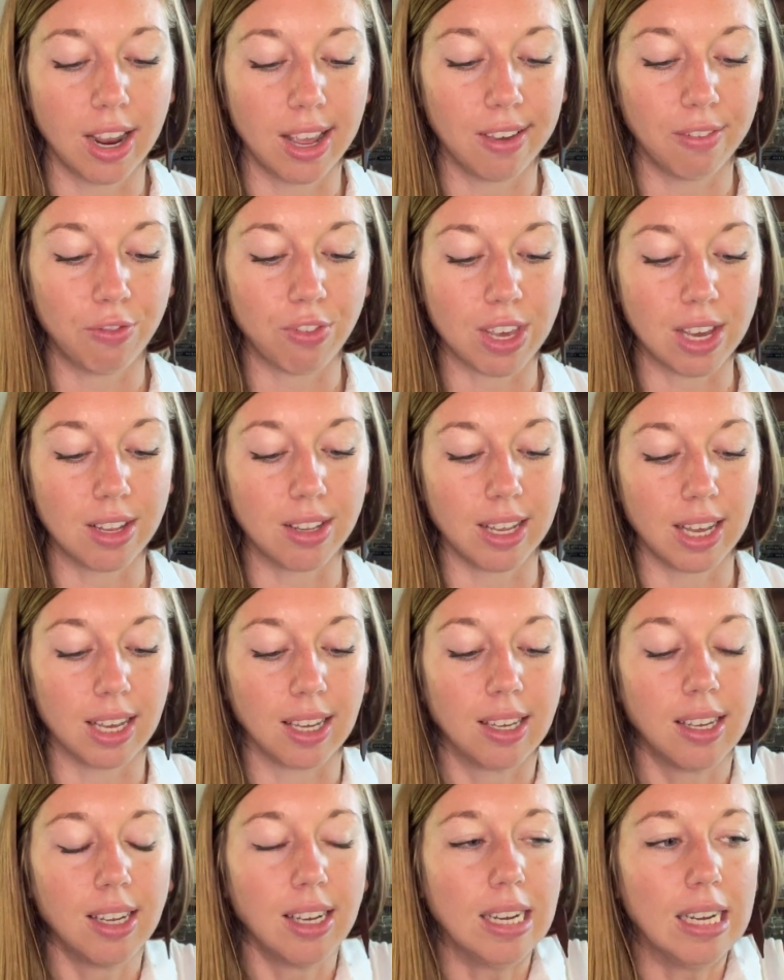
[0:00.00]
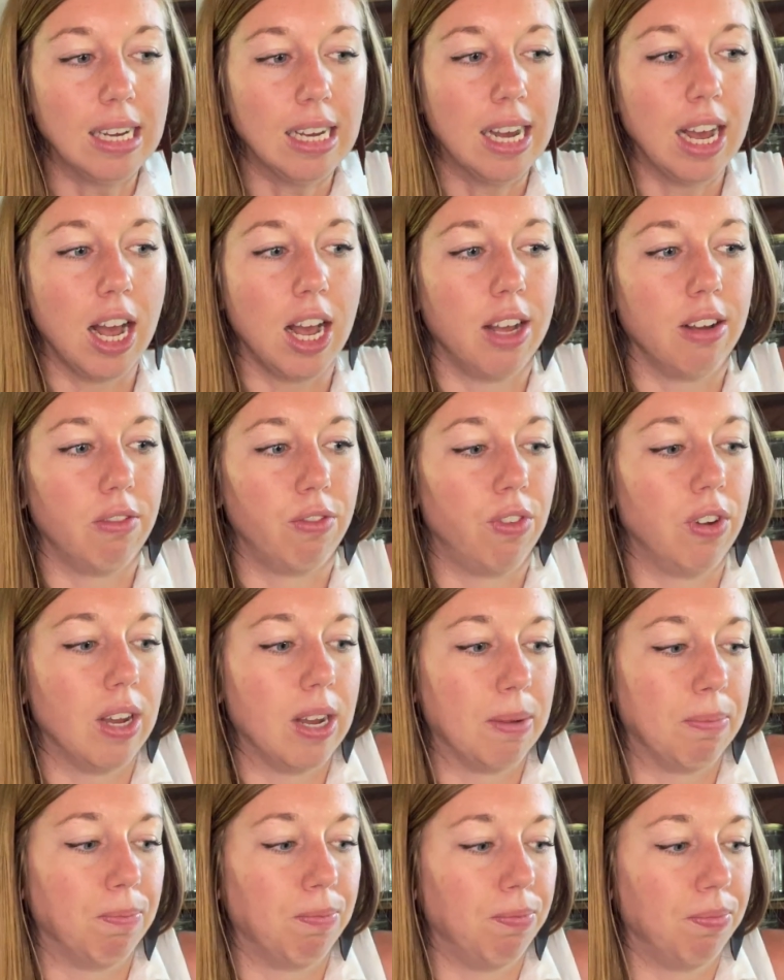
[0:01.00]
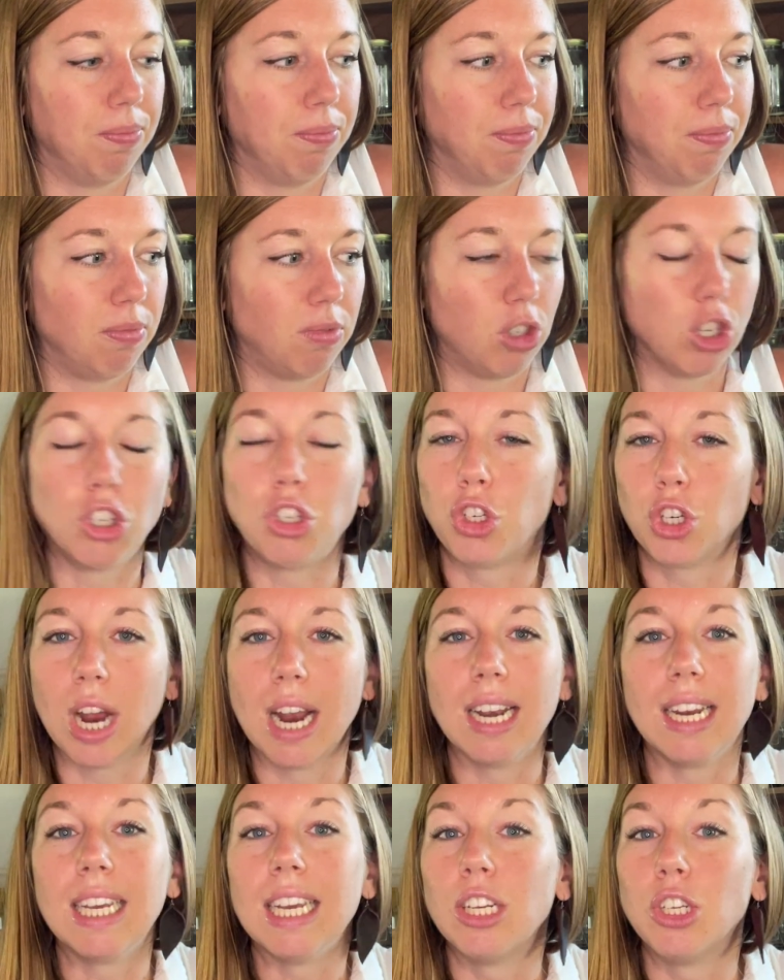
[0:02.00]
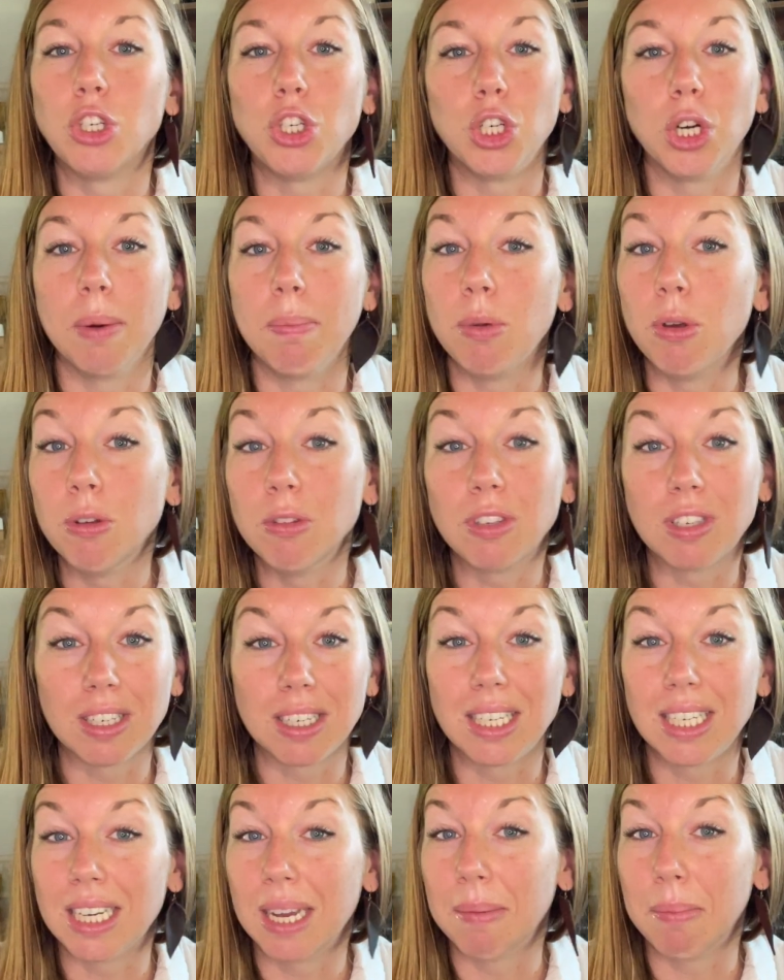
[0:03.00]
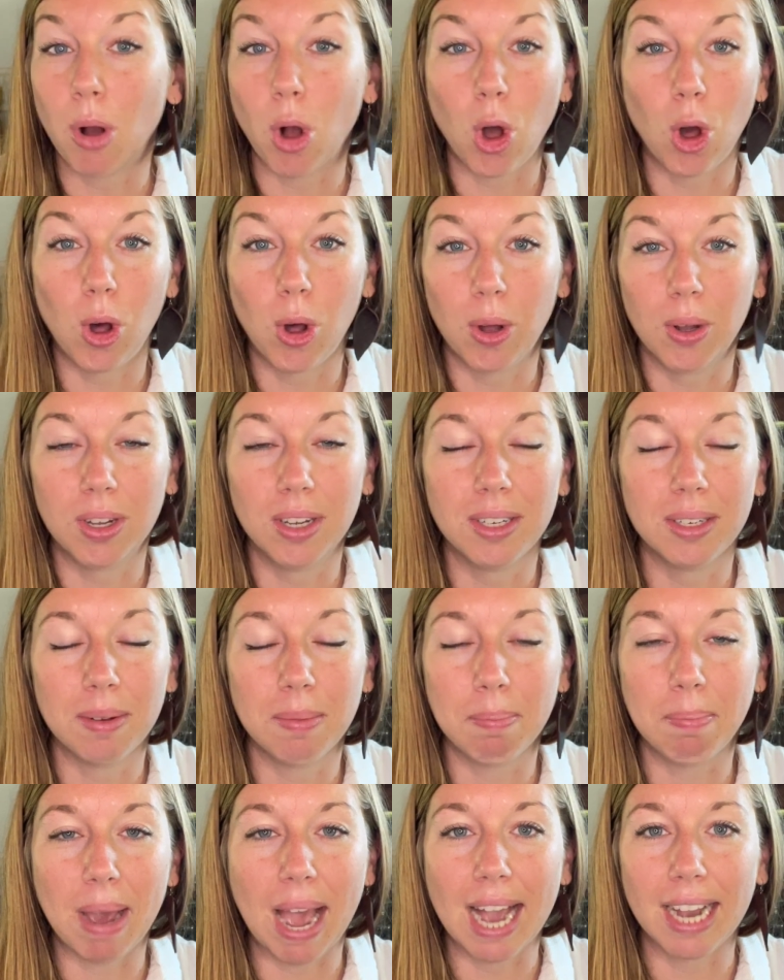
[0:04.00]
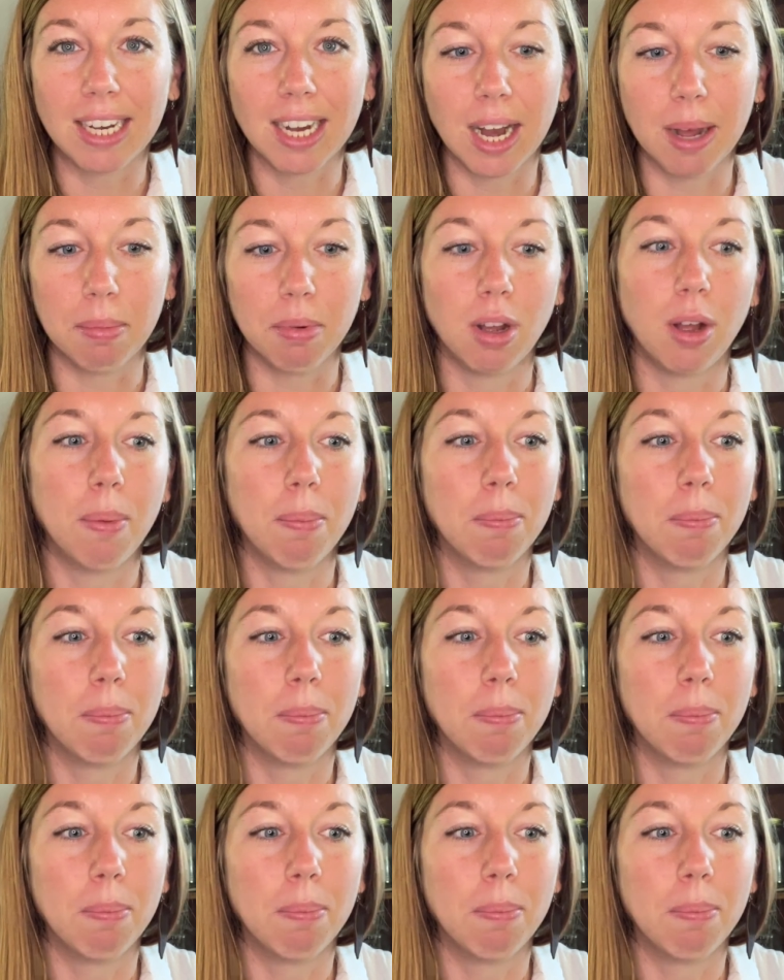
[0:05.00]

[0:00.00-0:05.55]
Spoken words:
feeling of just trying to get your immune system all back up.